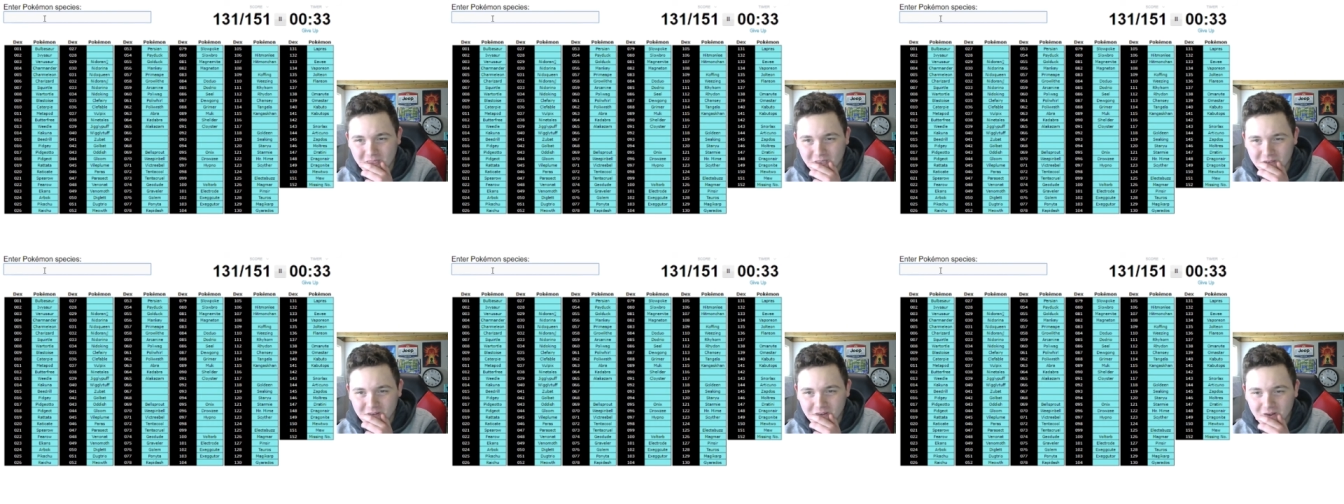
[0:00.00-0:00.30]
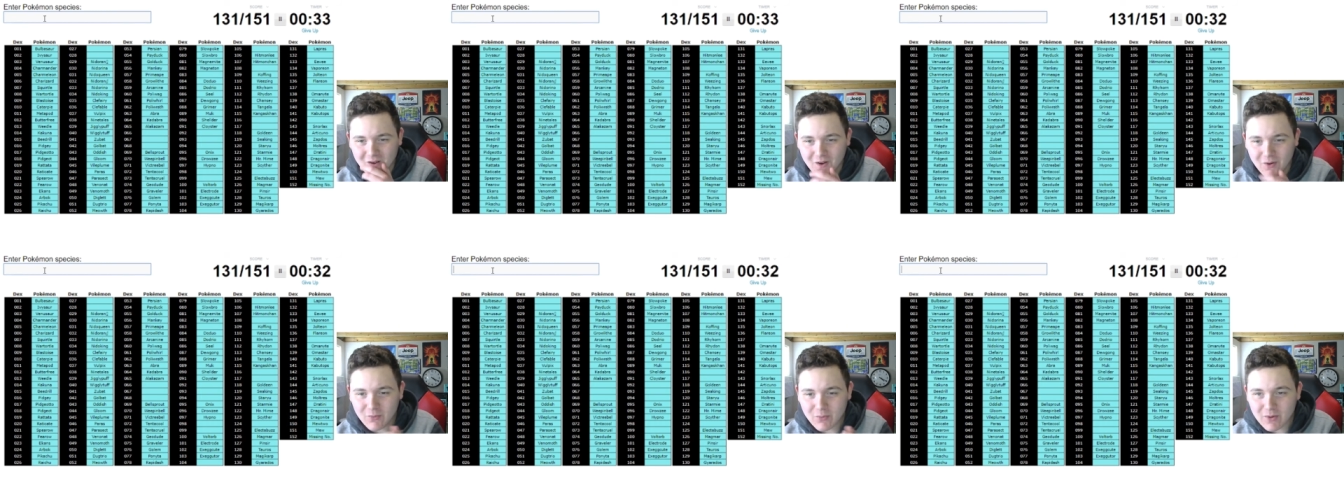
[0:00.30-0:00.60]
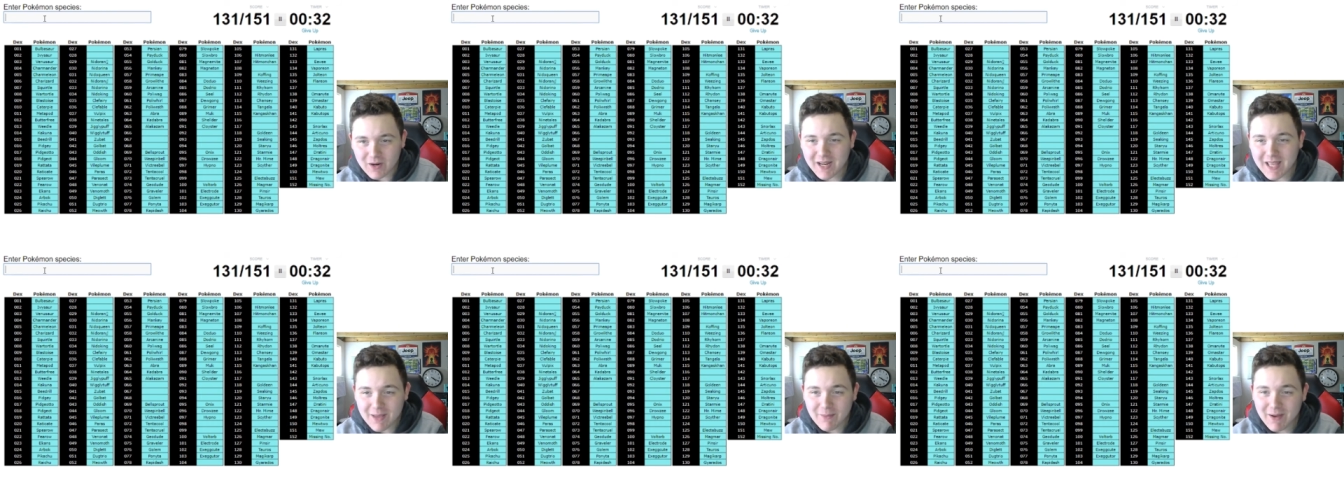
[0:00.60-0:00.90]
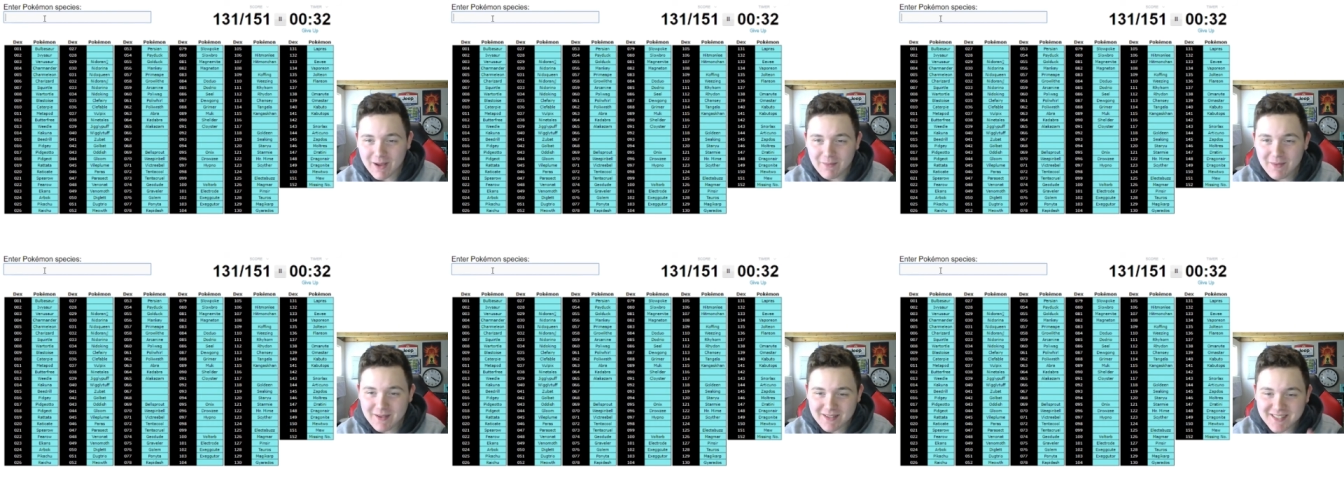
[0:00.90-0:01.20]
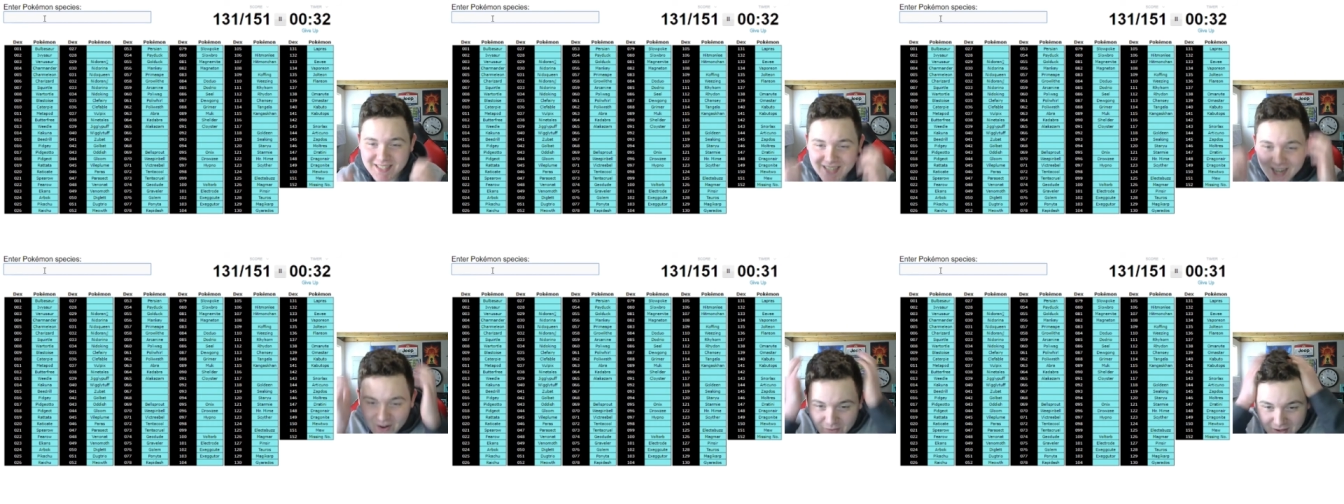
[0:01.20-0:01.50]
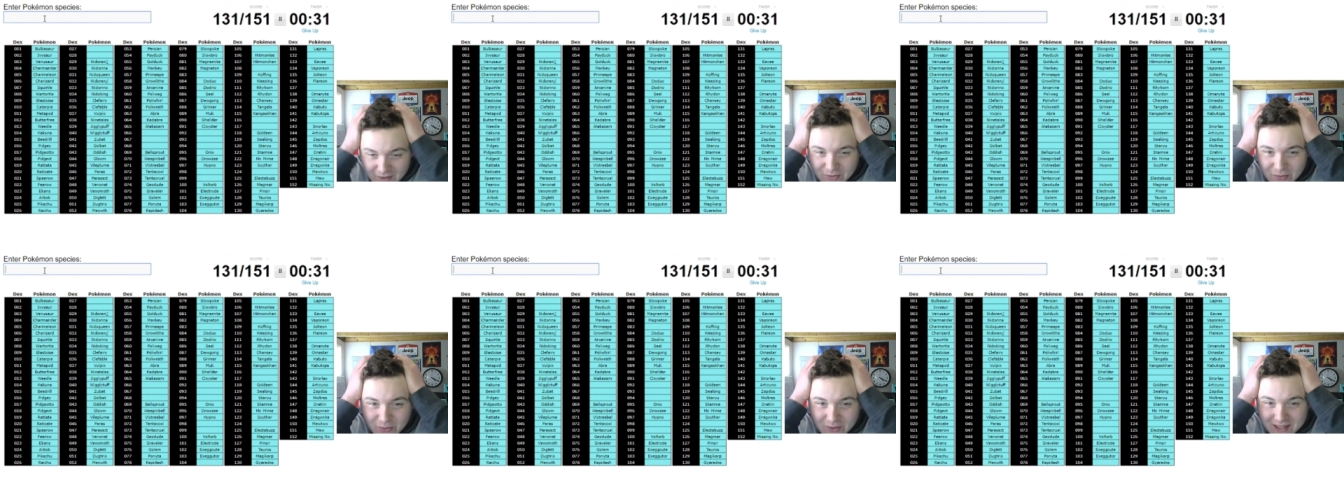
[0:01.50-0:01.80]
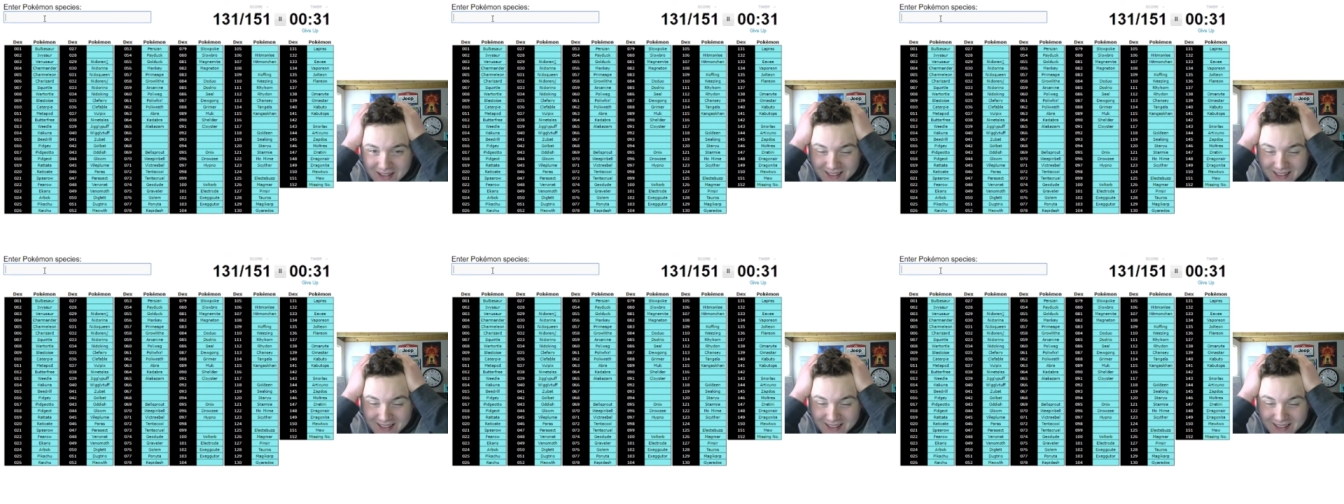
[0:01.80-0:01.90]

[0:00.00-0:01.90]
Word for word: Oh, what am I missing? I only have 20